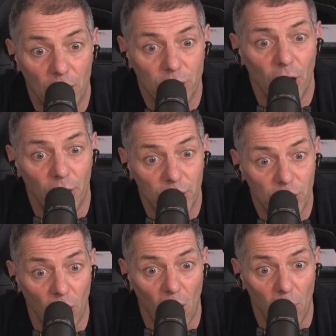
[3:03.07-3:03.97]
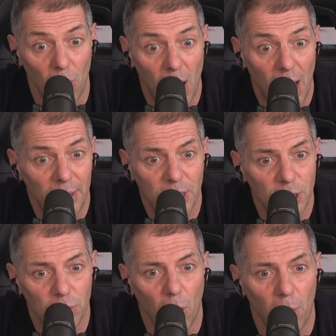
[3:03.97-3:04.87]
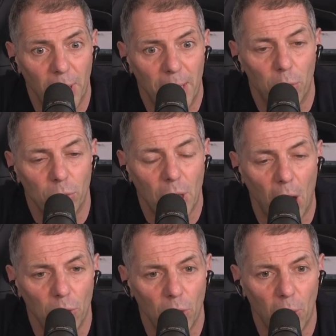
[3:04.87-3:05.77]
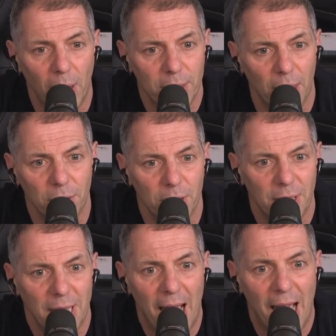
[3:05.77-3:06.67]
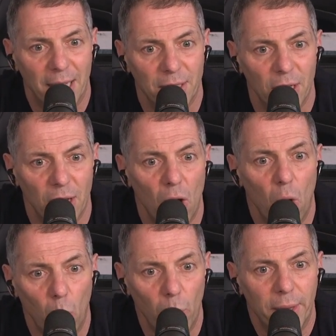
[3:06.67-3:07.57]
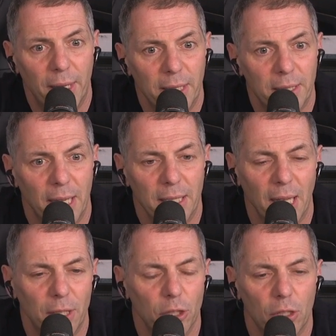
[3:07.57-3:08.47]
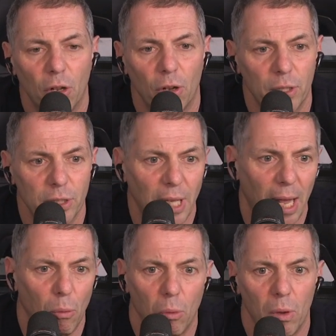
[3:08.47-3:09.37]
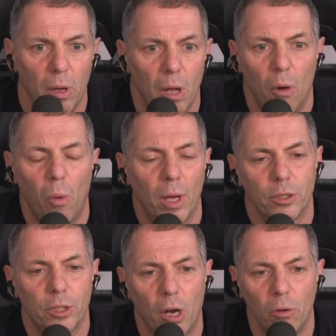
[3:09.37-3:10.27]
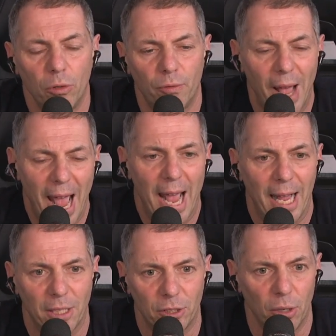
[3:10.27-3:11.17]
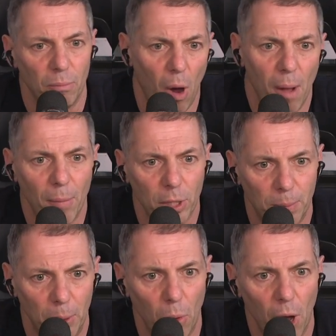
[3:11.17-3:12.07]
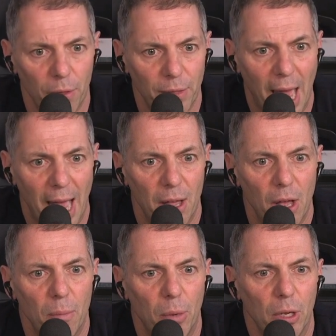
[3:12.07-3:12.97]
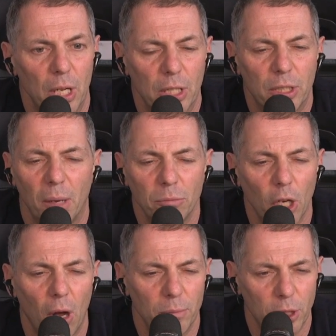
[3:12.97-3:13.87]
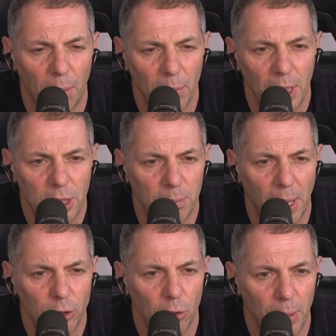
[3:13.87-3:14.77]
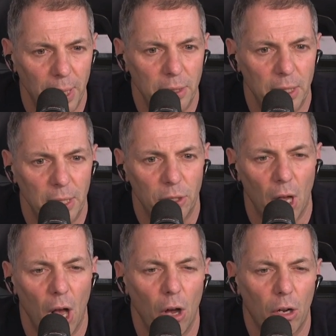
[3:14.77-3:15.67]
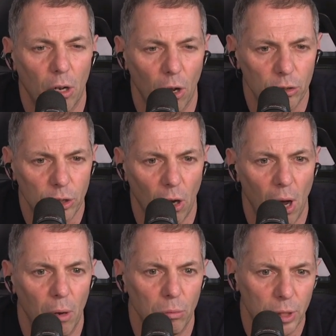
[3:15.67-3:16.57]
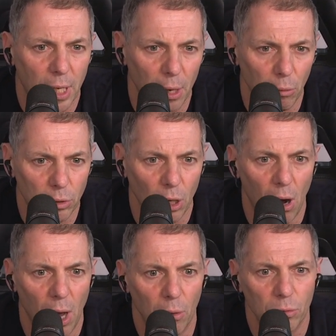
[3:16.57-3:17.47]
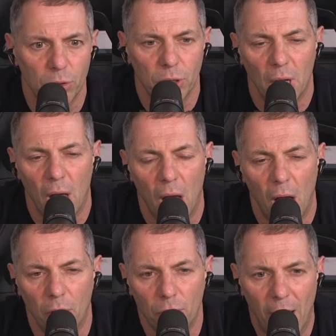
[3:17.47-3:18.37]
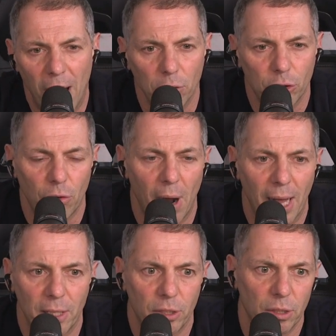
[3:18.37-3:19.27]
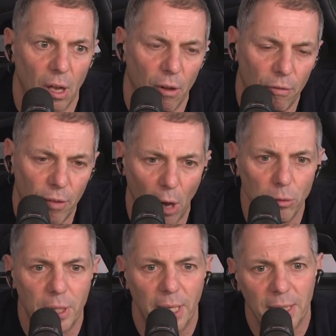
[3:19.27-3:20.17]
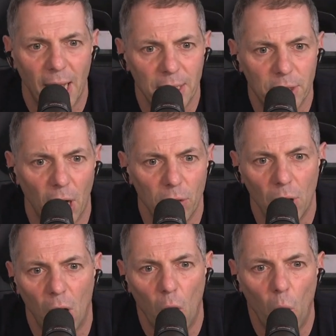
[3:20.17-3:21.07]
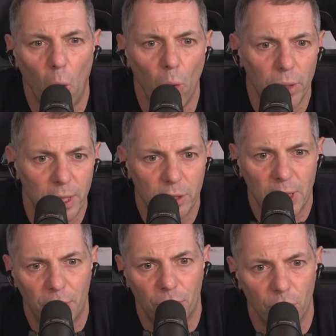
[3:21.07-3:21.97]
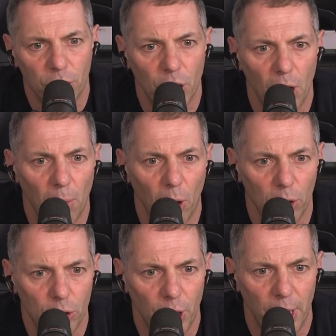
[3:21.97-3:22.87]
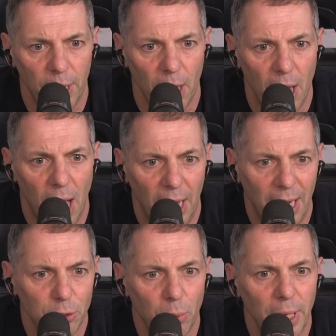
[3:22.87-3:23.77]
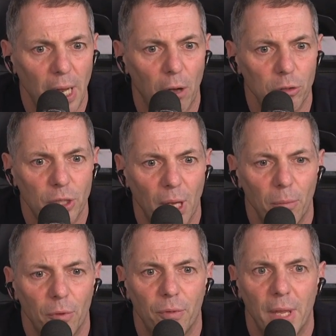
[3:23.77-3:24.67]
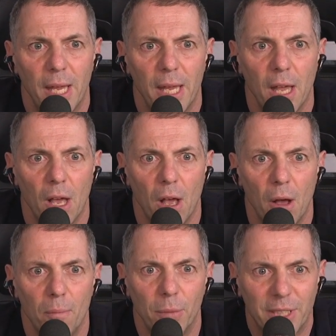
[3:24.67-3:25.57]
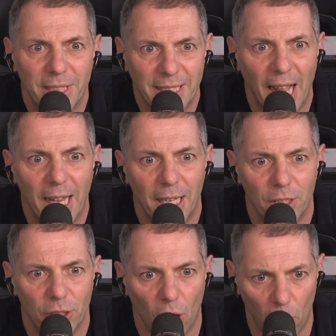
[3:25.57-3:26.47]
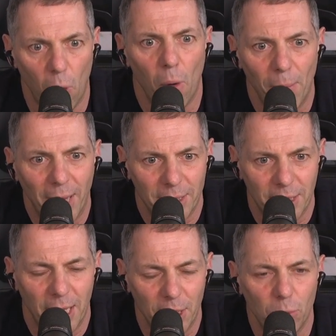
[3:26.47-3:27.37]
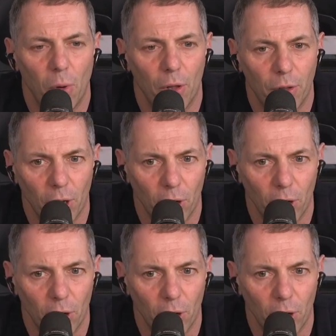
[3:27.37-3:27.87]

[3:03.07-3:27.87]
a service dial. And this is what people don't always understand with these things. They just look and say, well, one sold for X and mine must be worth that. But sometimes some of these special pieces are gloss dials, gilt dials, rail tracks, floating Daytona, all this different terminology. And as we know, some of the mistakes are what makes things worth a